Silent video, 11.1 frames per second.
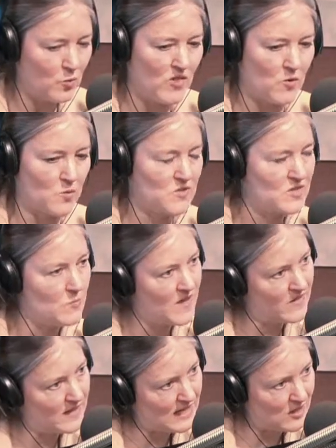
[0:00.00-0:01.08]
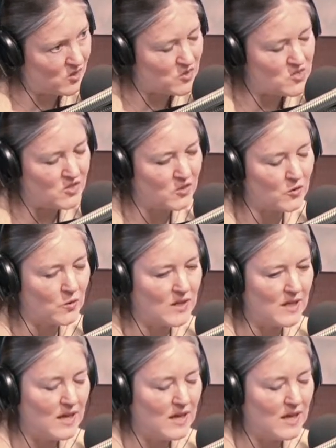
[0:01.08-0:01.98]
whether it was something that he could do.